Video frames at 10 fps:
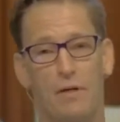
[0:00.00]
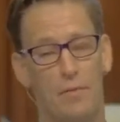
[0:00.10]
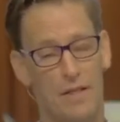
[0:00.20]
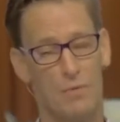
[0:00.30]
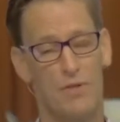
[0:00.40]

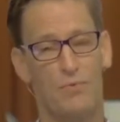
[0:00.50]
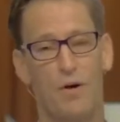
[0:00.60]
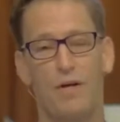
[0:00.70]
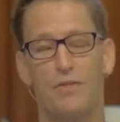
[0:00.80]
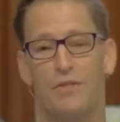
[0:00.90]
Well, it was
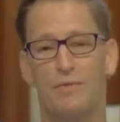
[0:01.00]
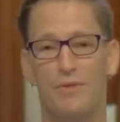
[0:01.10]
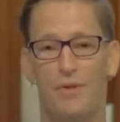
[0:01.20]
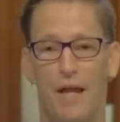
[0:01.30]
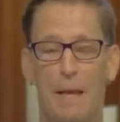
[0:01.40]
water, so it was
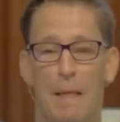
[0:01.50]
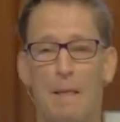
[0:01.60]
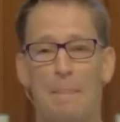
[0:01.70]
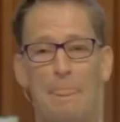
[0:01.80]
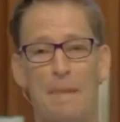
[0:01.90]
okay.
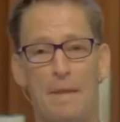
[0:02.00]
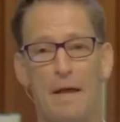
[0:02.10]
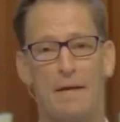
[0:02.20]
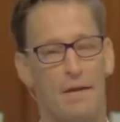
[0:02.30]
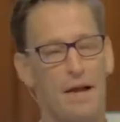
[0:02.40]

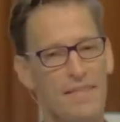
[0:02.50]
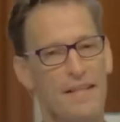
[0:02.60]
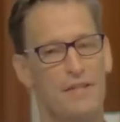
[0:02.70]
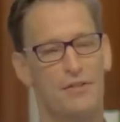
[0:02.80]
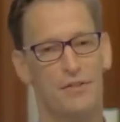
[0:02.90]
I think
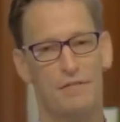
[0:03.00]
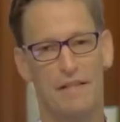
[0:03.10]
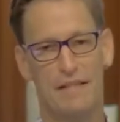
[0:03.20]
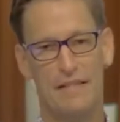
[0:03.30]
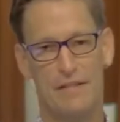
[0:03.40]
it deserved at
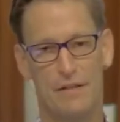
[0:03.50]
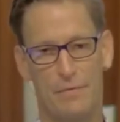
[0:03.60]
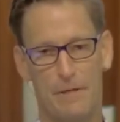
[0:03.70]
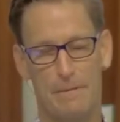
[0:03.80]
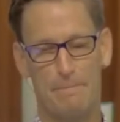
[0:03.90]
least a three.